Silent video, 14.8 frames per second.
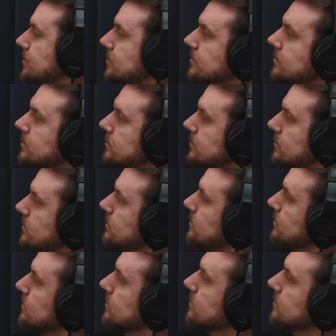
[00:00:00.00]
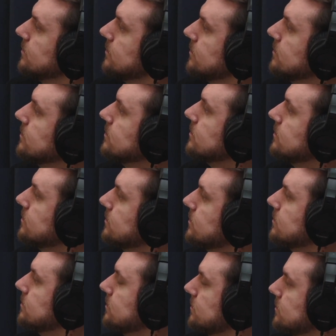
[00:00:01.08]

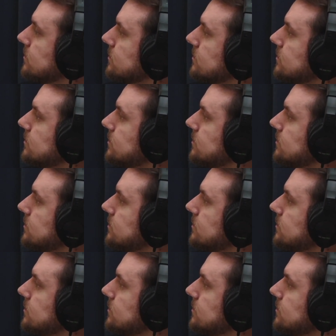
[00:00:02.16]
This person isn't speaking.